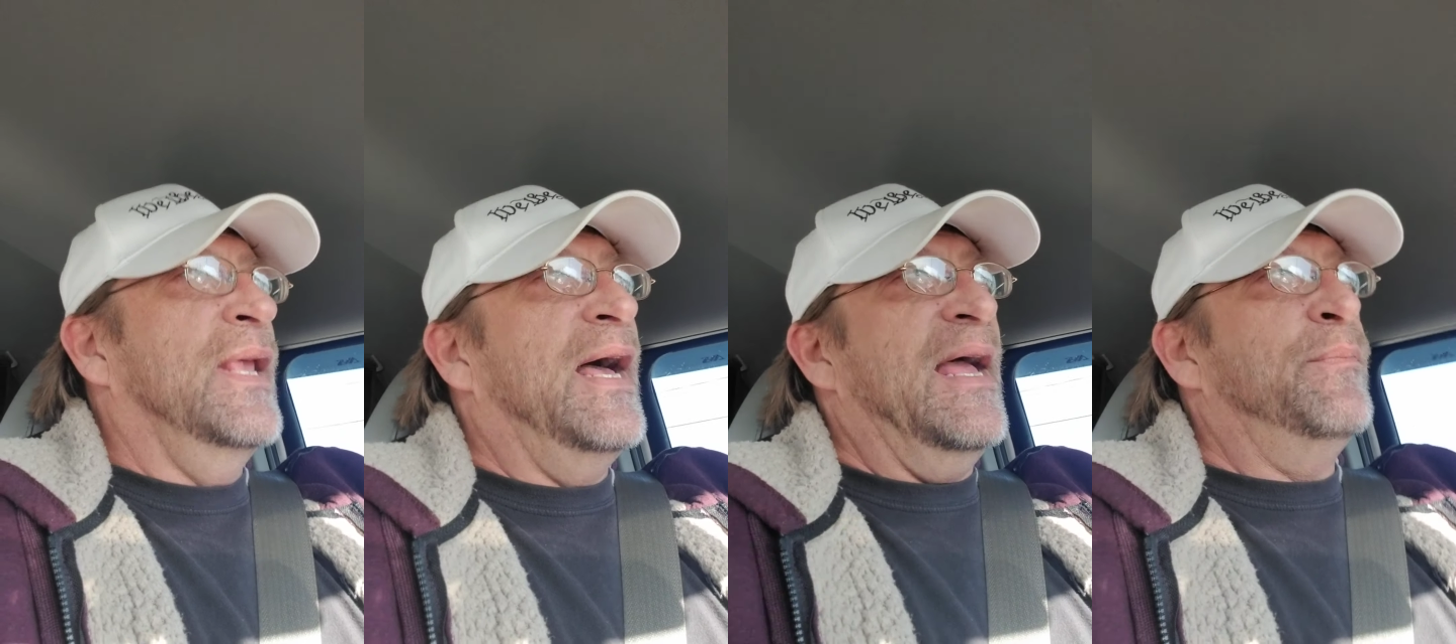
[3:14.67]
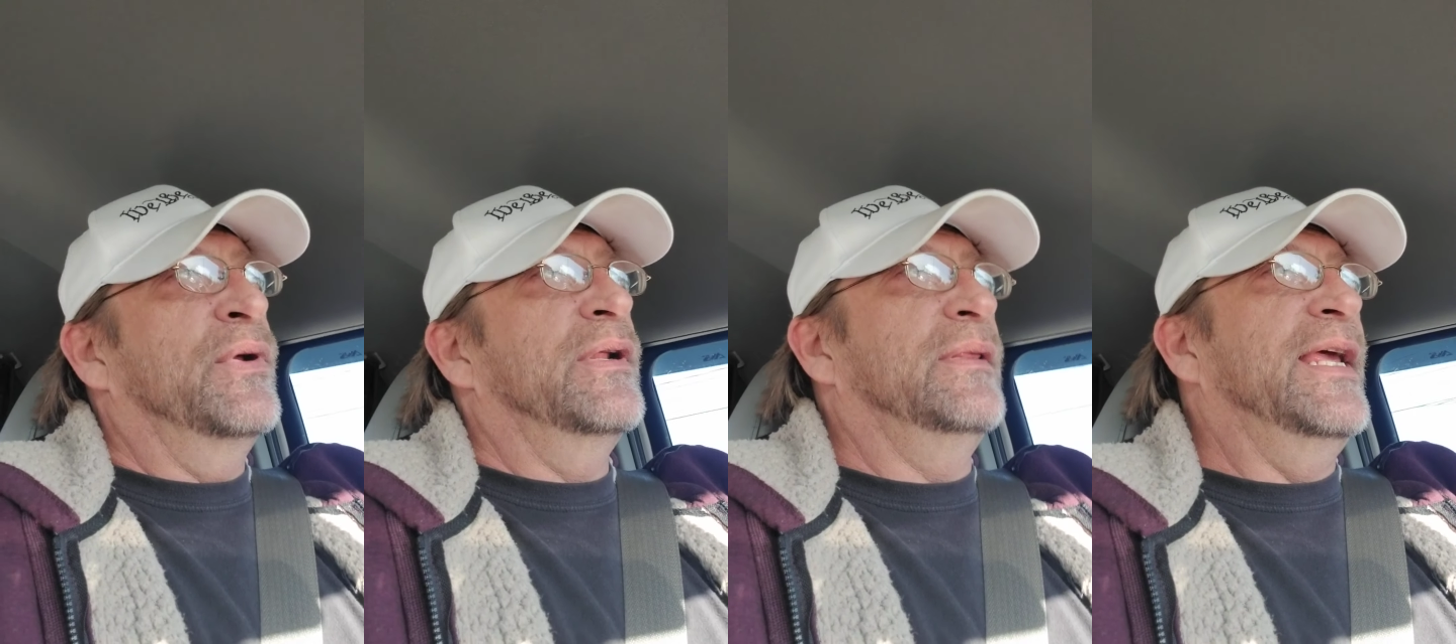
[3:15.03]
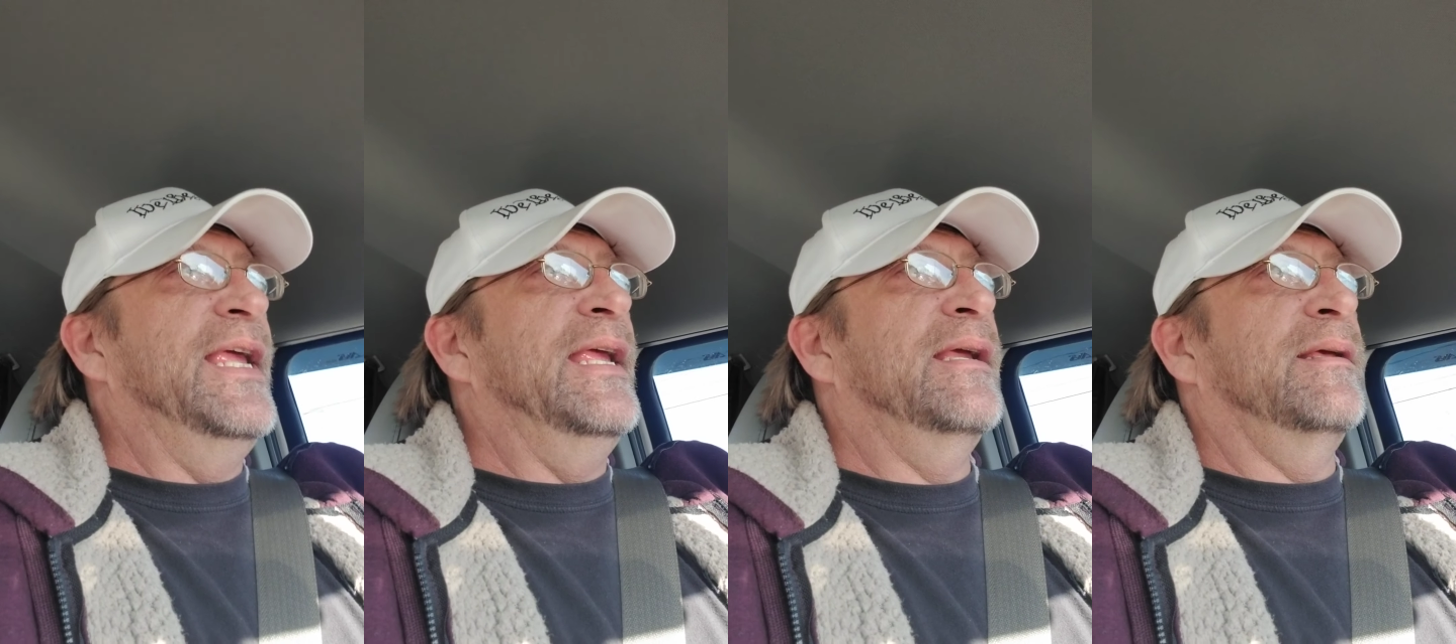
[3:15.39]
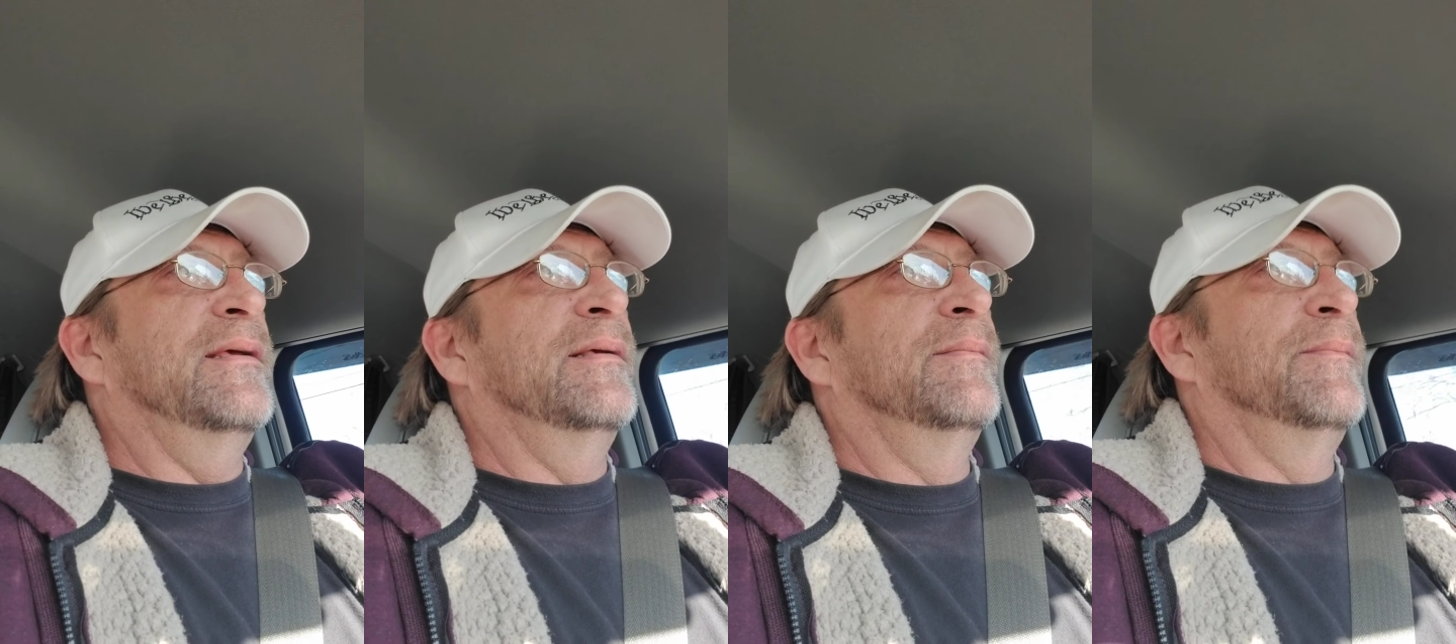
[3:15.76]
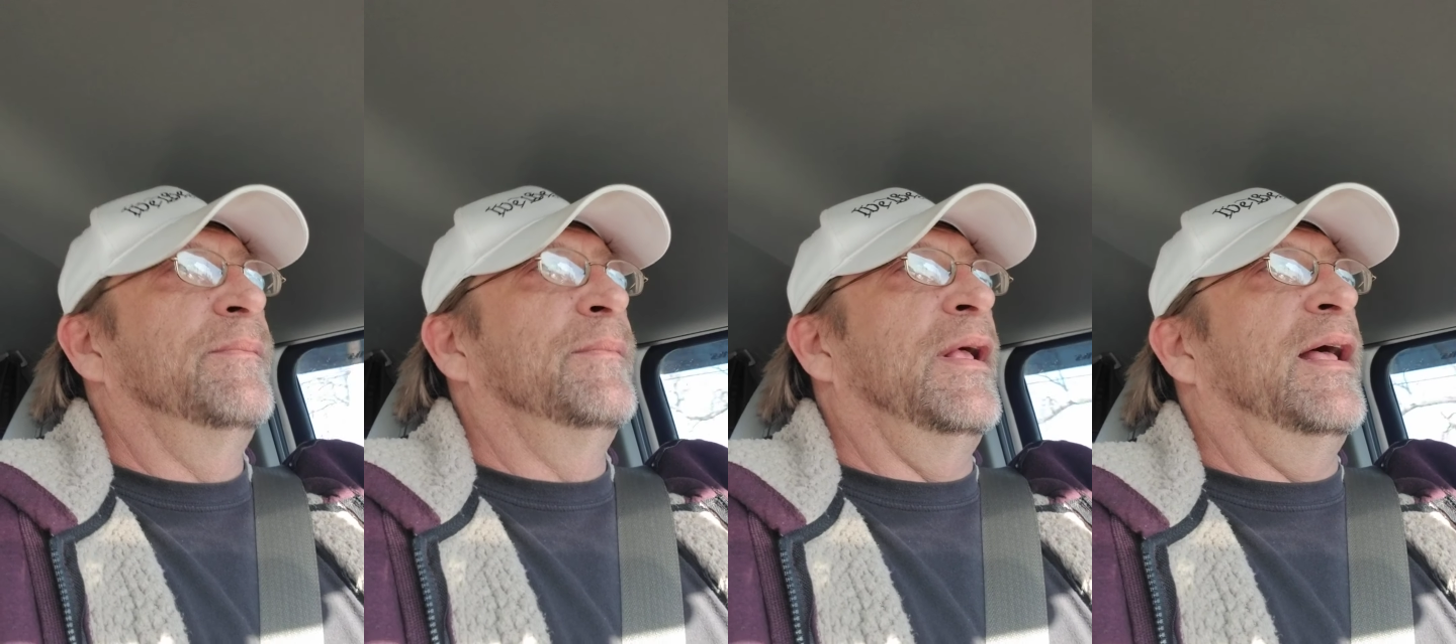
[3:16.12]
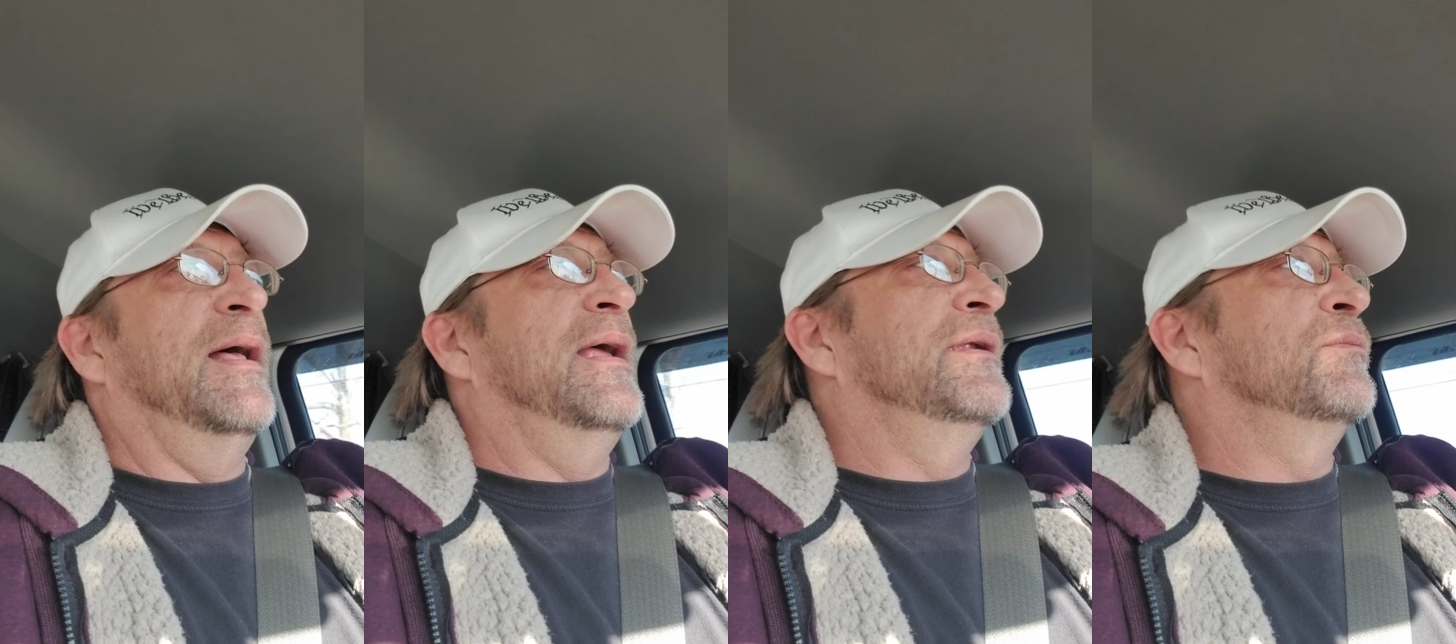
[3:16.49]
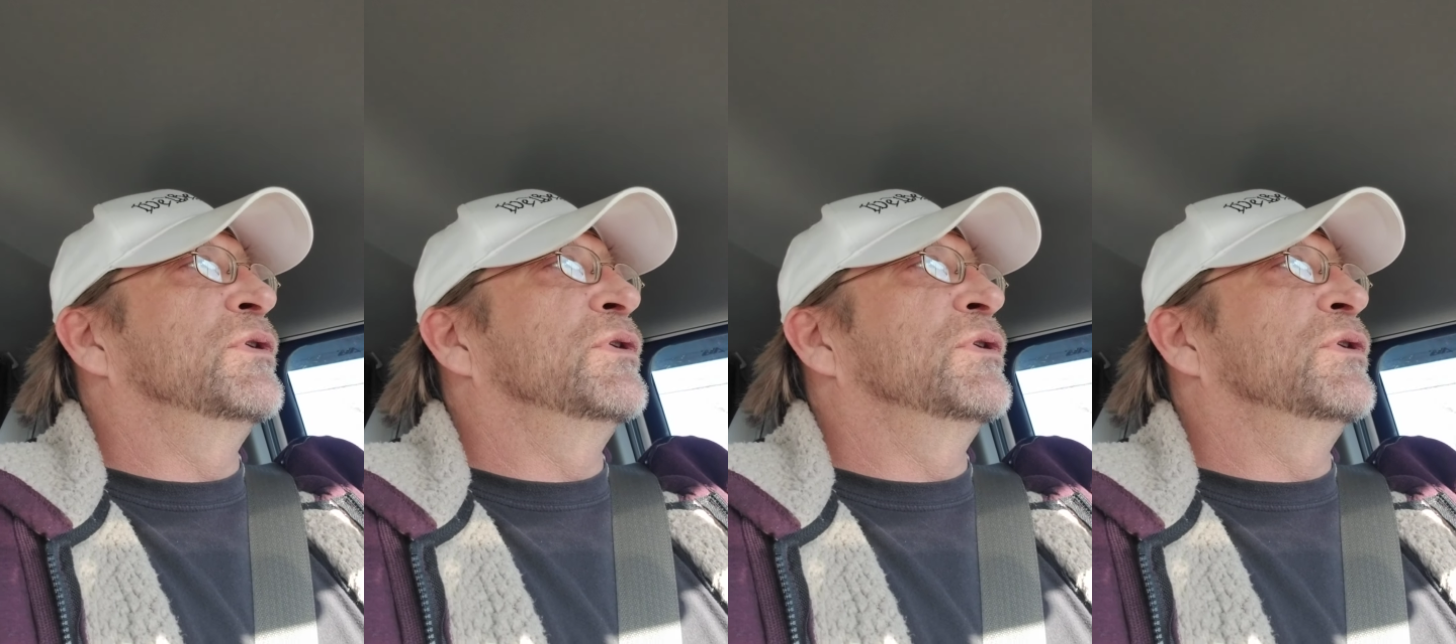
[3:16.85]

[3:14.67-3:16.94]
I put a link on